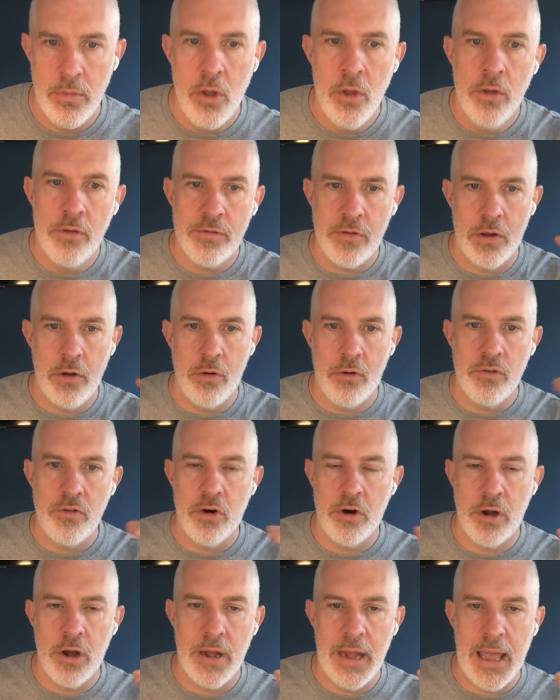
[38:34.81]
So your
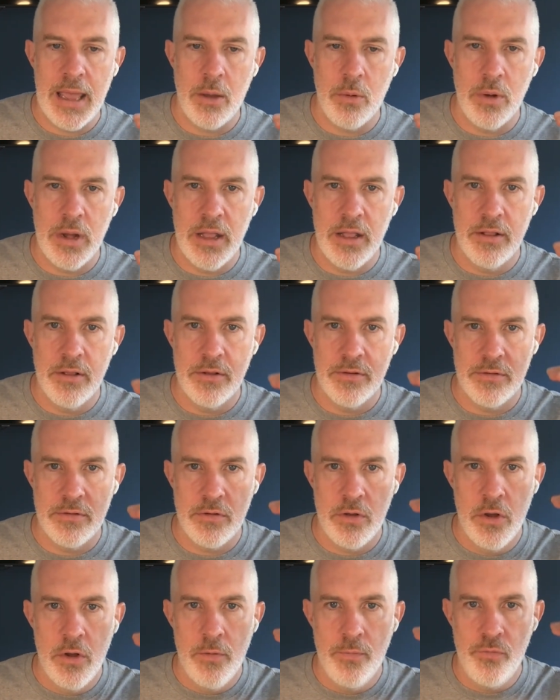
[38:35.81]
return on equity is
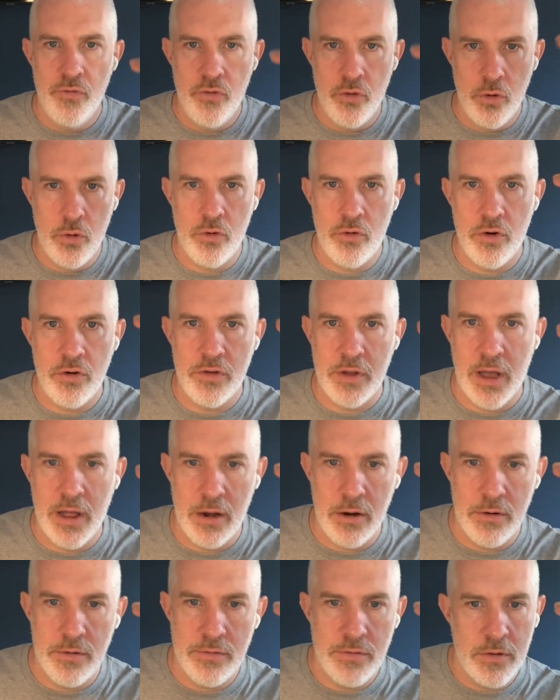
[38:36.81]

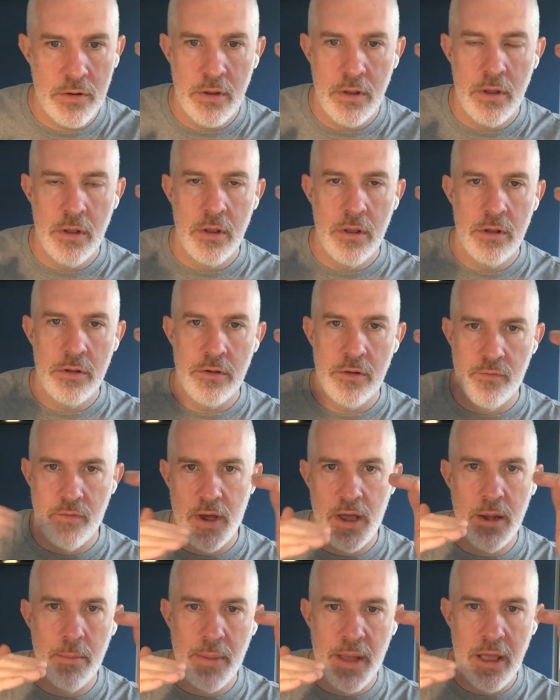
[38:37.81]
$200
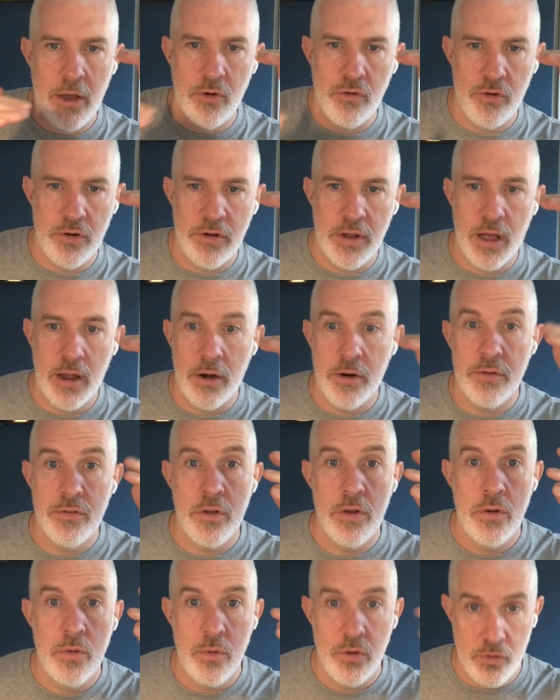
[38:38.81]
divided by $100,
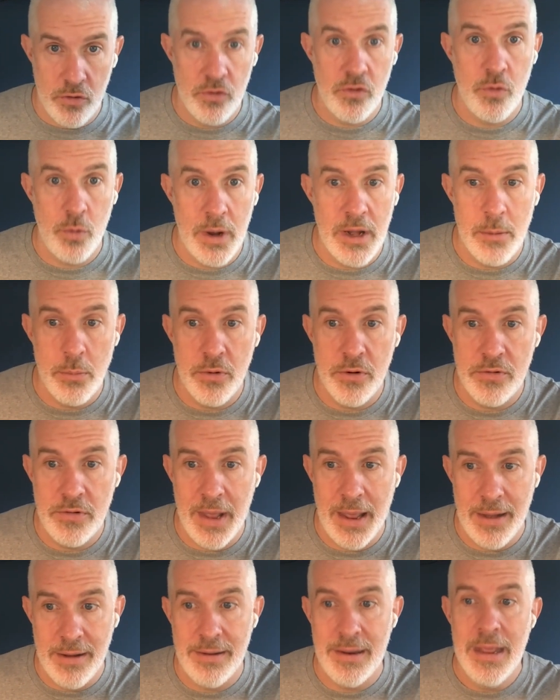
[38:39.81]
which is
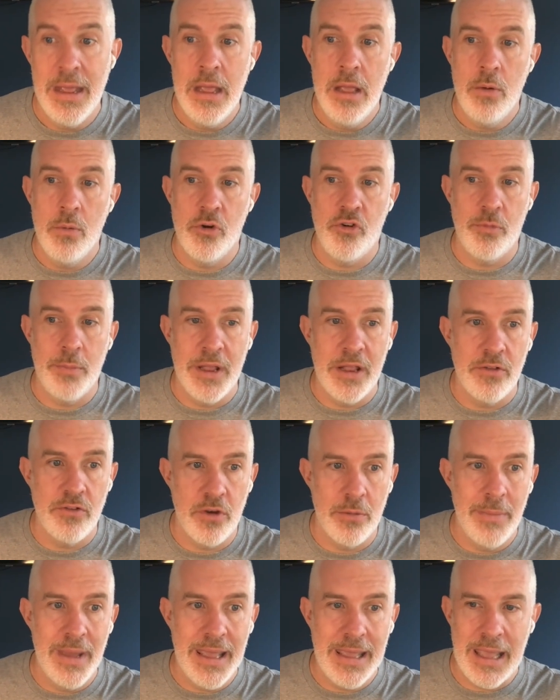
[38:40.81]
20%, which means you're
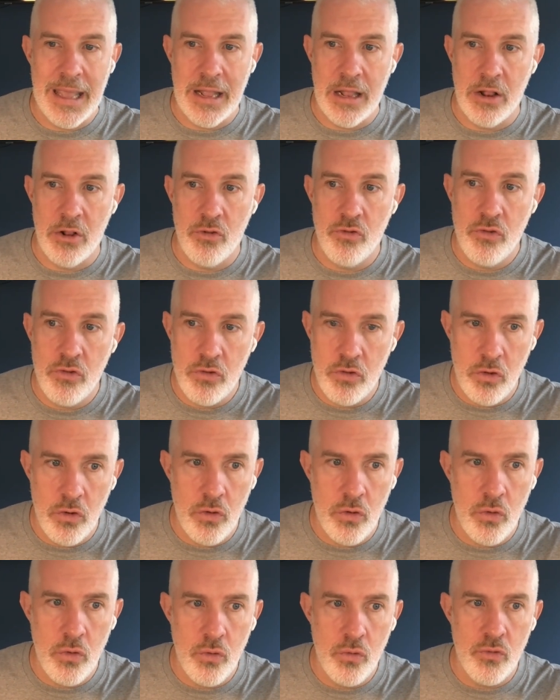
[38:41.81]
making
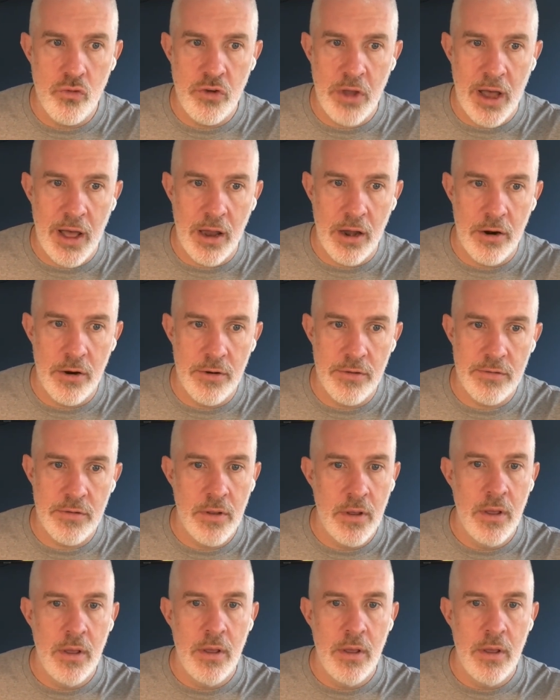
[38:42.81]
$2